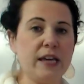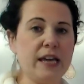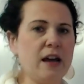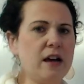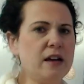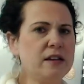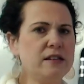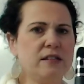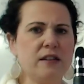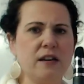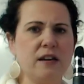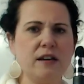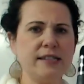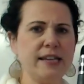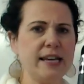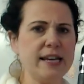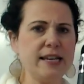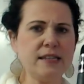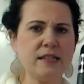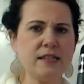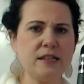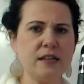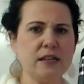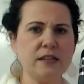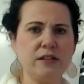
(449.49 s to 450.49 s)

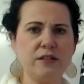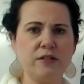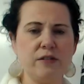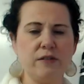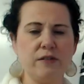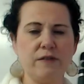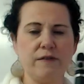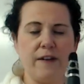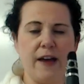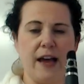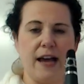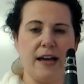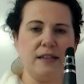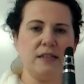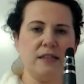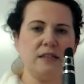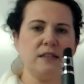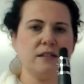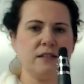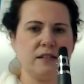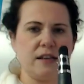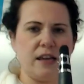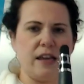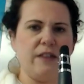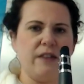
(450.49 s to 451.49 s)
Andante's not too fast,
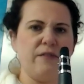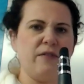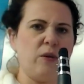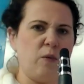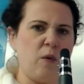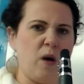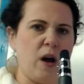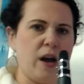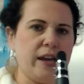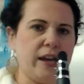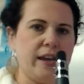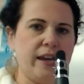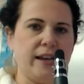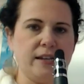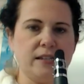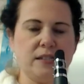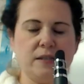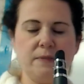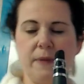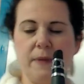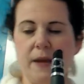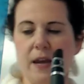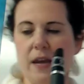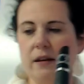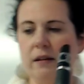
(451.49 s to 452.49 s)
just kind of a walking
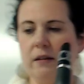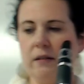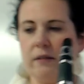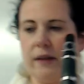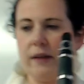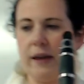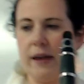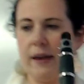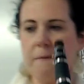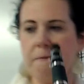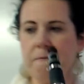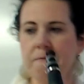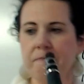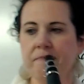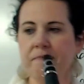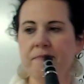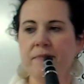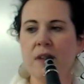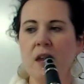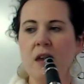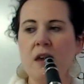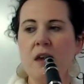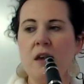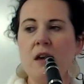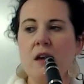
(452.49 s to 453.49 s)
speed, okay?
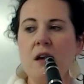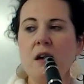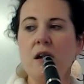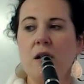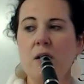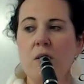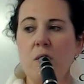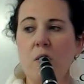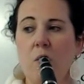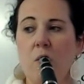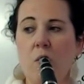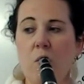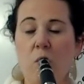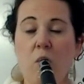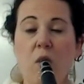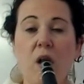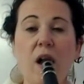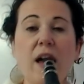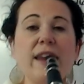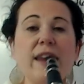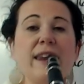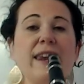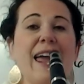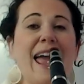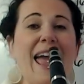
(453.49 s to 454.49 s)

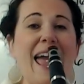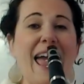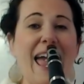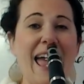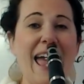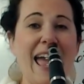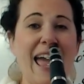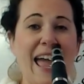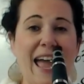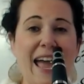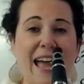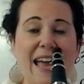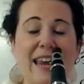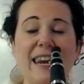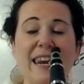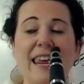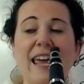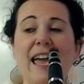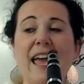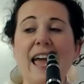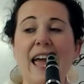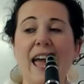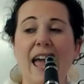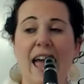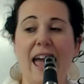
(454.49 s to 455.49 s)
1 and
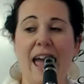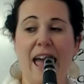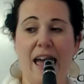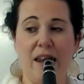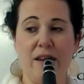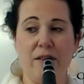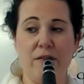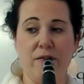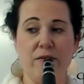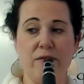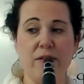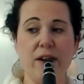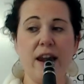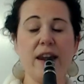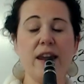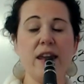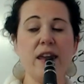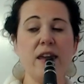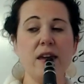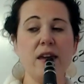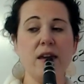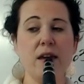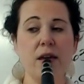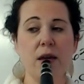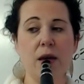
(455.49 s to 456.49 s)

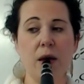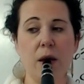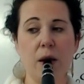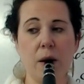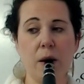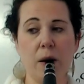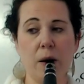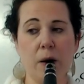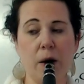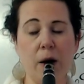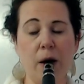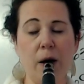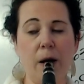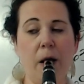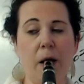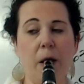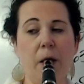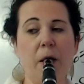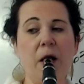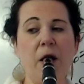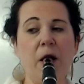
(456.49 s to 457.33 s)
ready, go.